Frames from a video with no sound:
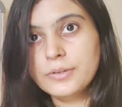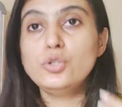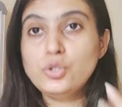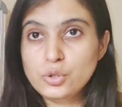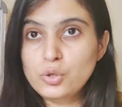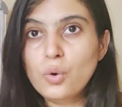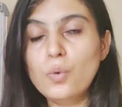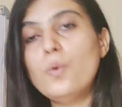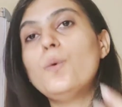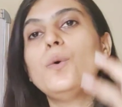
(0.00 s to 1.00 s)

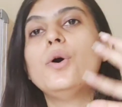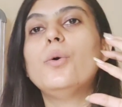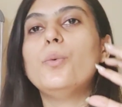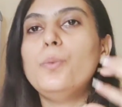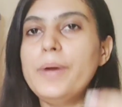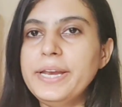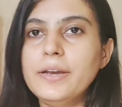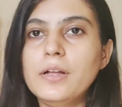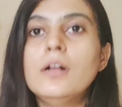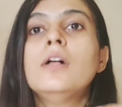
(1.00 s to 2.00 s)
So,
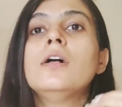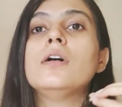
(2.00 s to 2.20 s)
when